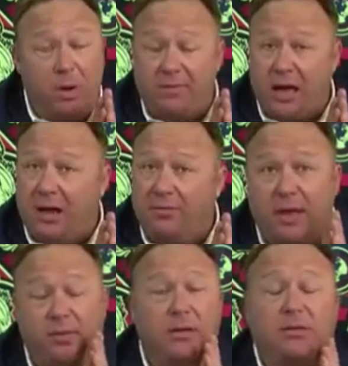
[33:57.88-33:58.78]
we've got
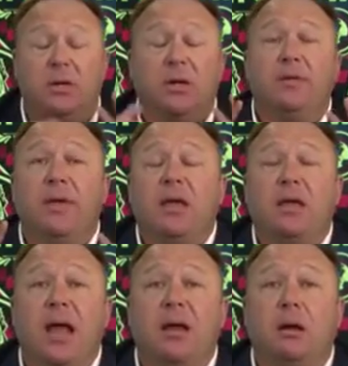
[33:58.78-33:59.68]
that. They
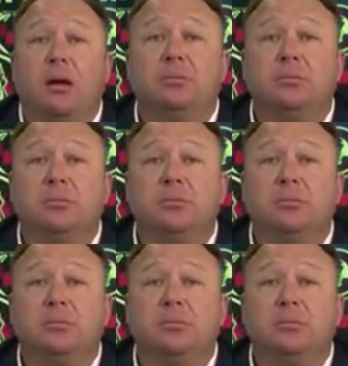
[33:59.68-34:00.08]
cater